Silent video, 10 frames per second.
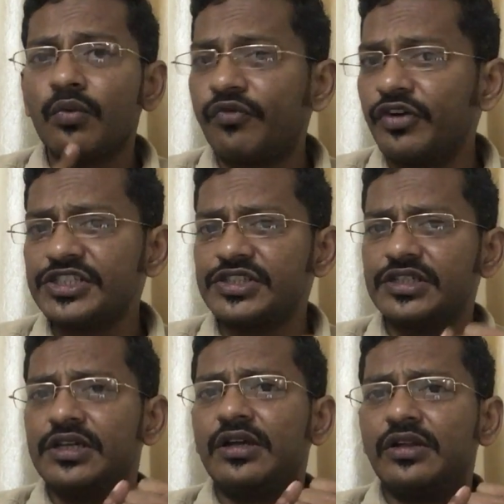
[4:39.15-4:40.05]

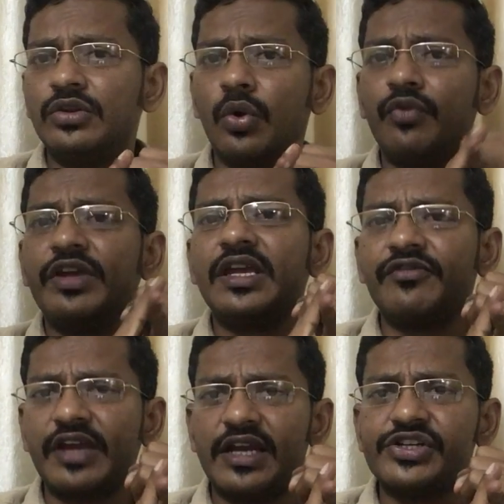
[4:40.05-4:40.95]
First, though we
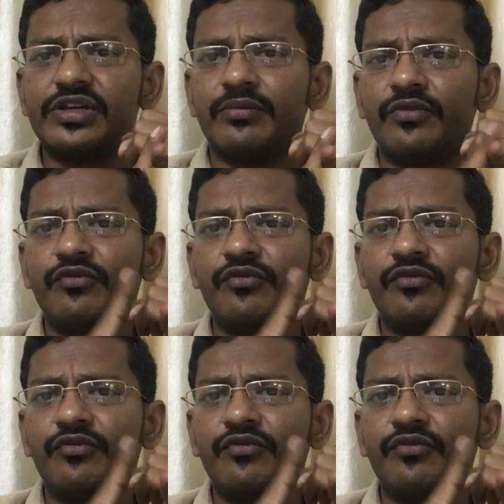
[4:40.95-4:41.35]
give calcium,